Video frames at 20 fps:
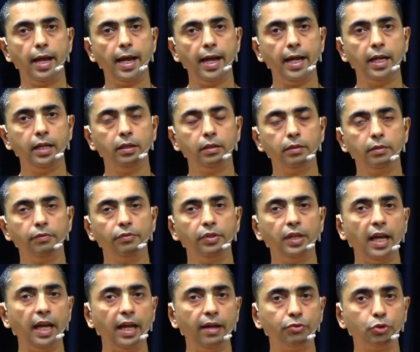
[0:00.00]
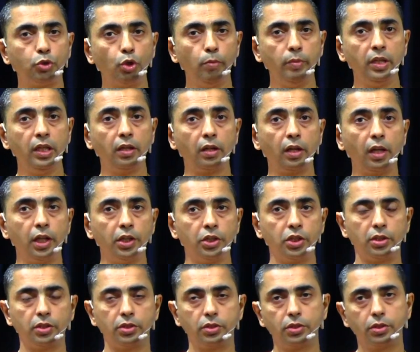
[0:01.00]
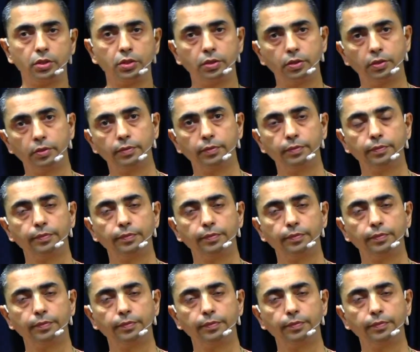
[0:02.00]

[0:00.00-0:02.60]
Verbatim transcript: And we have so many religions.